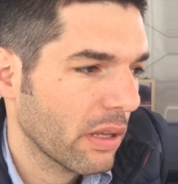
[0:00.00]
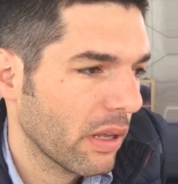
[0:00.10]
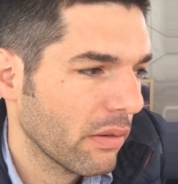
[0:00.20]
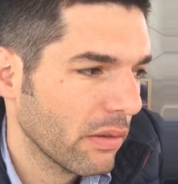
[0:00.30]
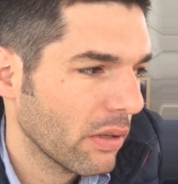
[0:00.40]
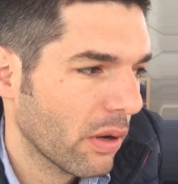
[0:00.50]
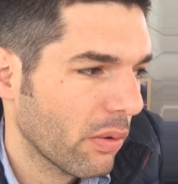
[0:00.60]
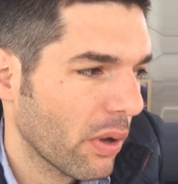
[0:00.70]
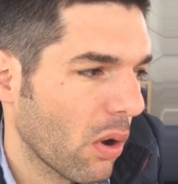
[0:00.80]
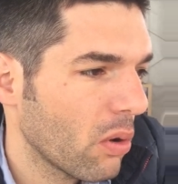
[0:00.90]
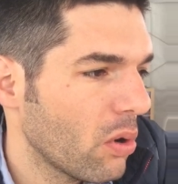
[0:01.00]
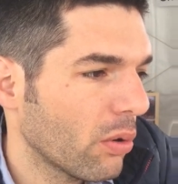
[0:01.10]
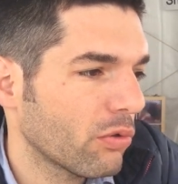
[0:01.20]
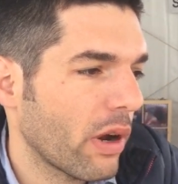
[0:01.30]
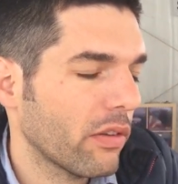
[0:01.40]
That the whole
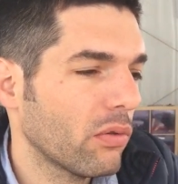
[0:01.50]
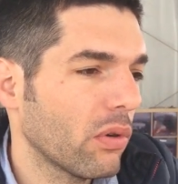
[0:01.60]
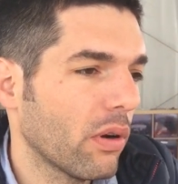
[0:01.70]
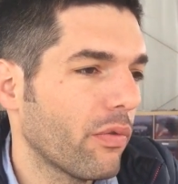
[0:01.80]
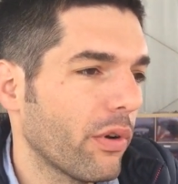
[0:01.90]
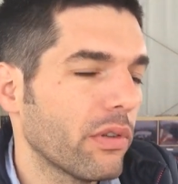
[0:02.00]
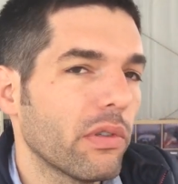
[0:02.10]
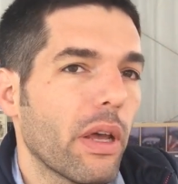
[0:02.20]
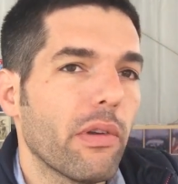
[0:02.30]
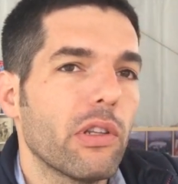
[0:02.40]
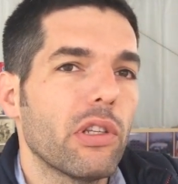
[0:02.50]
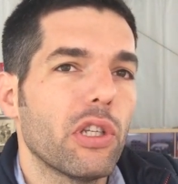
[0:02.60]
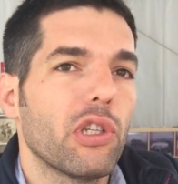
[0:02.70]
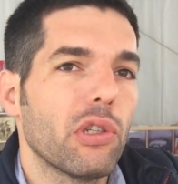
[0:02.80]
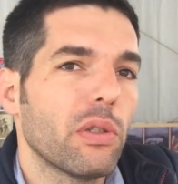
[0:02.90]
look tries to go for a
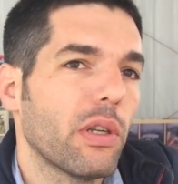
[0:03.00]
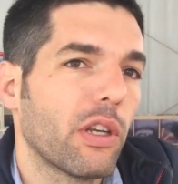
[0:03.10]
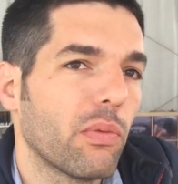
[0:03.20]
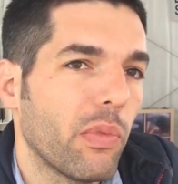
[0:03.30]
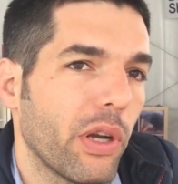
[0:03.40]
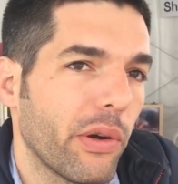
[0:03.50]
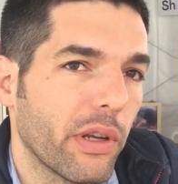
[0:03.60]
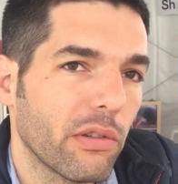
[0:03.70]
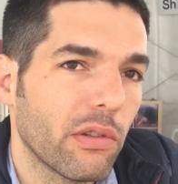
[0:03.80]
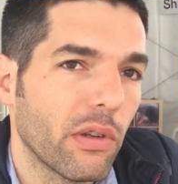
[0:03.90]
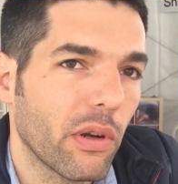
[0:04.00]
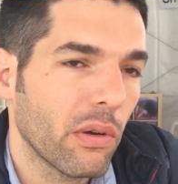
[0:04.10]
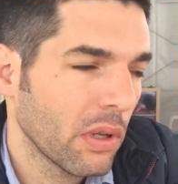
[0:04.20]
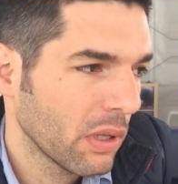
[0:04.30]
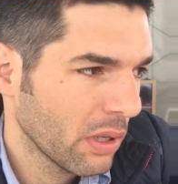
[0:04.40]
70s experience.
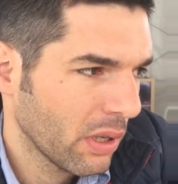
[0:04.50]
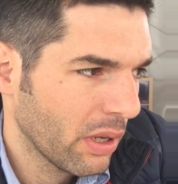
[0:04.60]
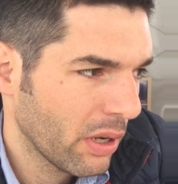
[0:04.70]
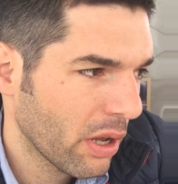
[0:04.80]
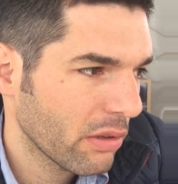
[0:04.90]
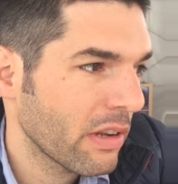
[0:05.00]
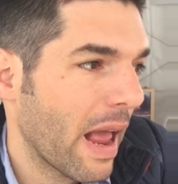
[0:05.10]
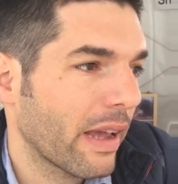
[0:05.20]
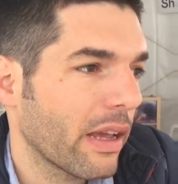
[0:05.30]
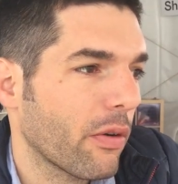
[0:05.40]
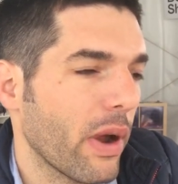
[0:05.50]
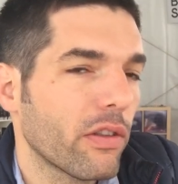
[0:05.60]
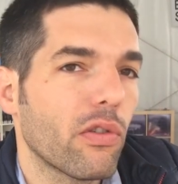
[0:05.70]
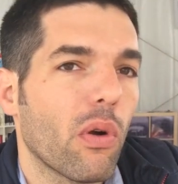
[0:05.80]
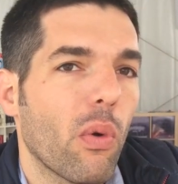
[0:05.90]
Not in like a
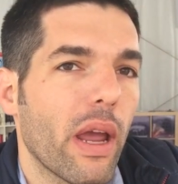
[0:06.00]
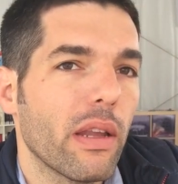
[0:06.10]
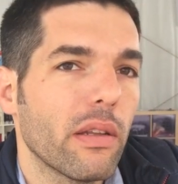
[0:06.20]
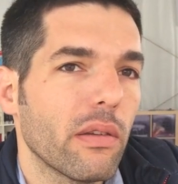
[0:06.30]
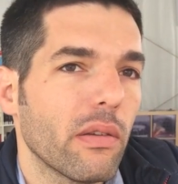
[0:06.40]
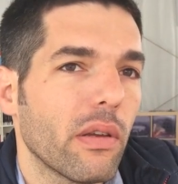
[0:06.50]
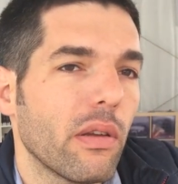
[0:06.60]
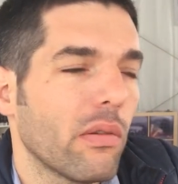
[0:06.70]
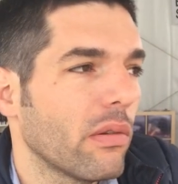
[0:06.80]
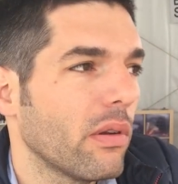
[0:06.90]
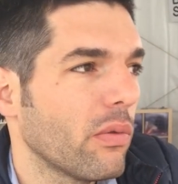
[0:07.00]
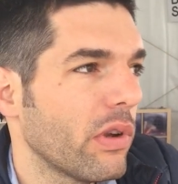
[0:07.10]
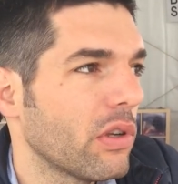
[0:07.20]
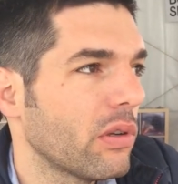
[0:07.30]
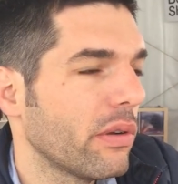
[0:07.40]
retro way, in
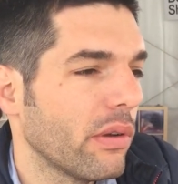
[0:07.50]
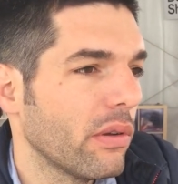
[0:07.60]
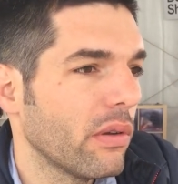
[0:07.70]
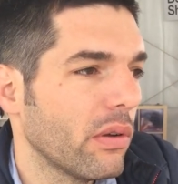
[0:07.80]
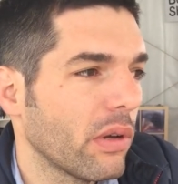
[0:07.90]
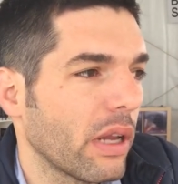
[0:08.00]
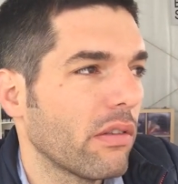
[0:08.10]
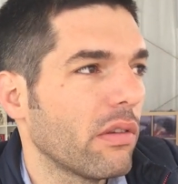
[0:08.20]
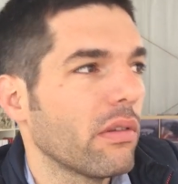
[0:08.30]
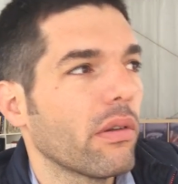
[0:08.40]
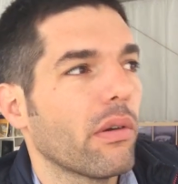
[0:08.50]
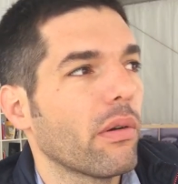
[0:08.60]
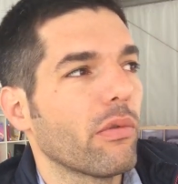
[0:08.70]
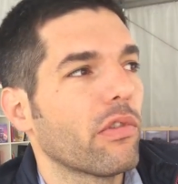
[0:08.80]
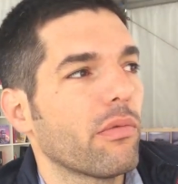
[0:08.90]
which you can see,
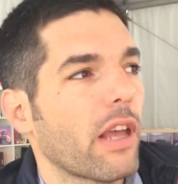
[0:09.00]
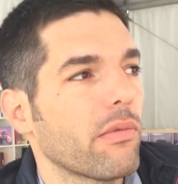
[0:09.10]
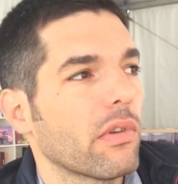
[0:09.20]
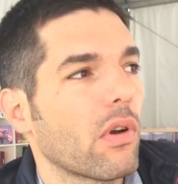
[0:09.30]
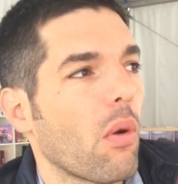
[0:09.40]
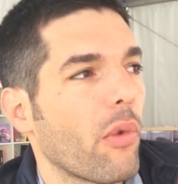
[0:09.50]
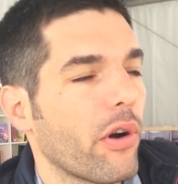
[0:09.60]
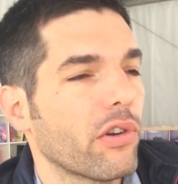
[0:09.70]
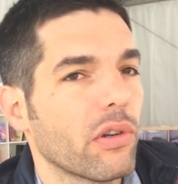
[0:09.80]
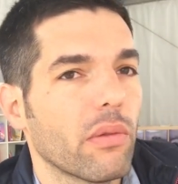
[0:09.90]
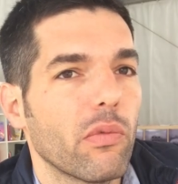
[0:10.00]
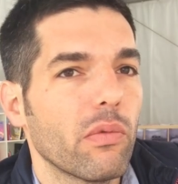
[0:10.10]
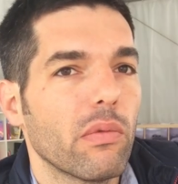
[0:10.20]
sometimes a commercial